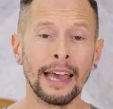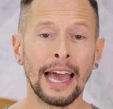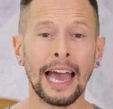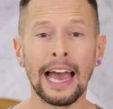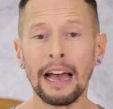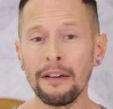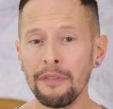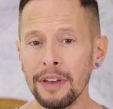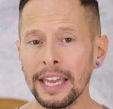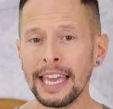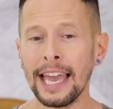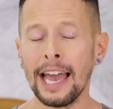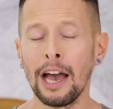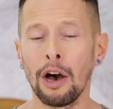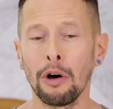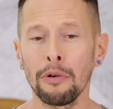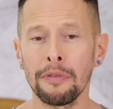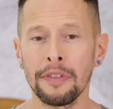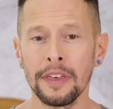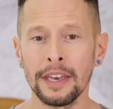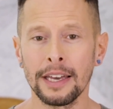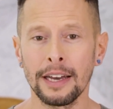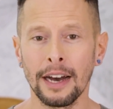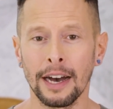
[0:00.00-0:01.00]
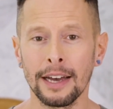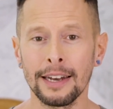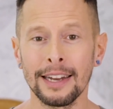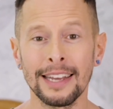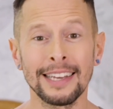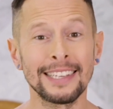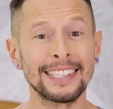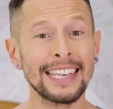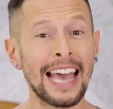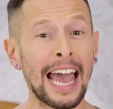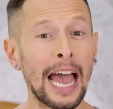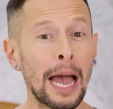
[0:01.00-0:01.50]
having a healthy gut
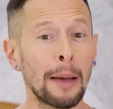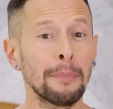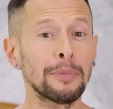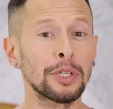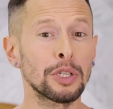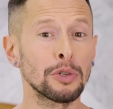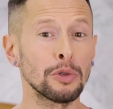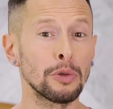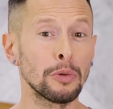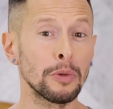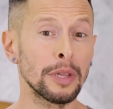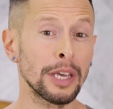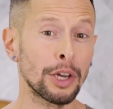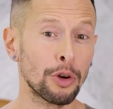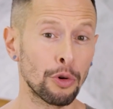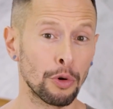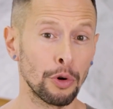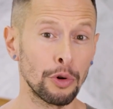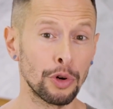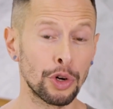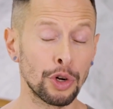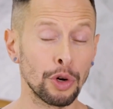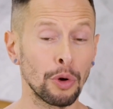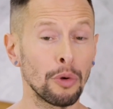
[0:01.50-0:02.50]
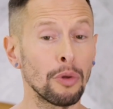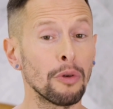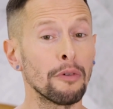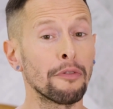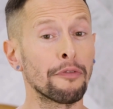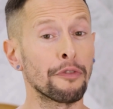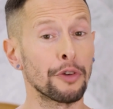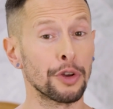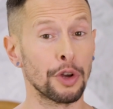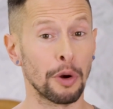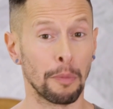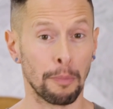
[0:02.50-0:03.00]
is absolutely crucial
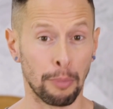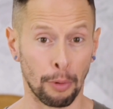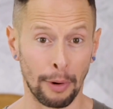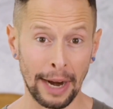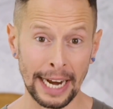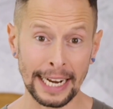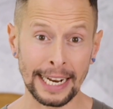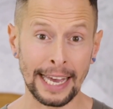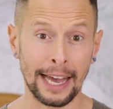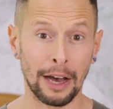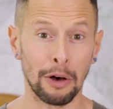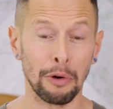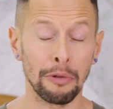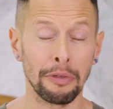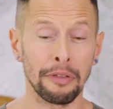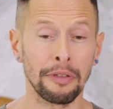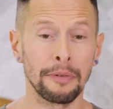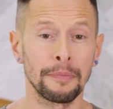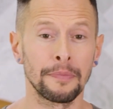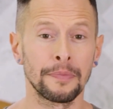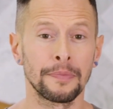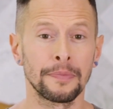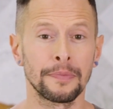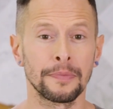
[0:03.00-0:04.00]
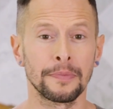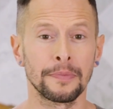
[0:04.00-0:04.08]
for your brain health.